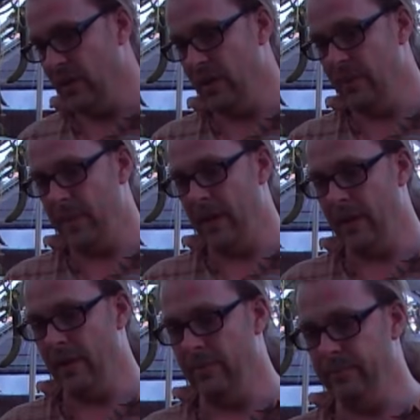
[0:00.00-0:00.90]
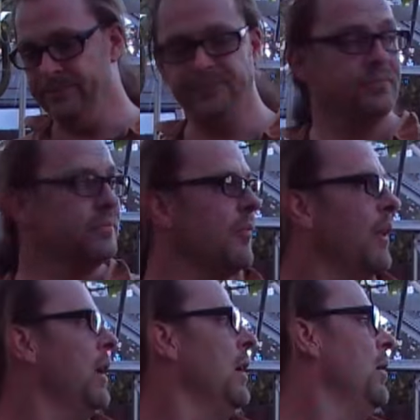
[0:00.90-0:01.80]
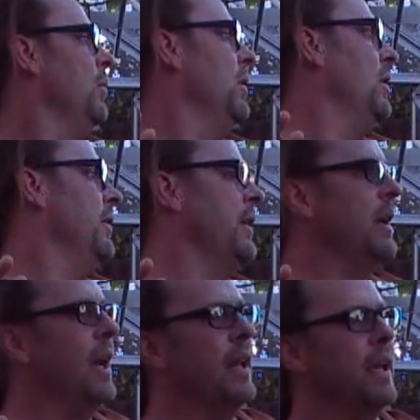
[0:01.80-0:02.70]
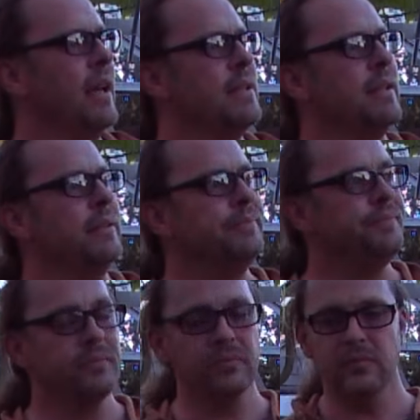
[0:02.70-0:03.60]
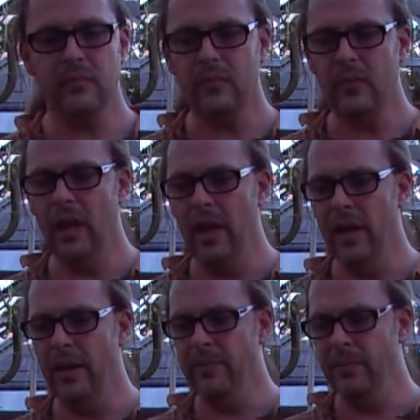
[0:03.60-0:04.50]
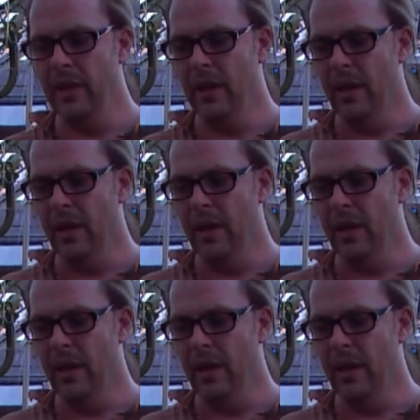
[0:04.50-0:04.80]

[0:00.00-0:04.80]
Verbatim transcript: are, um, where are they? Alicante. Um,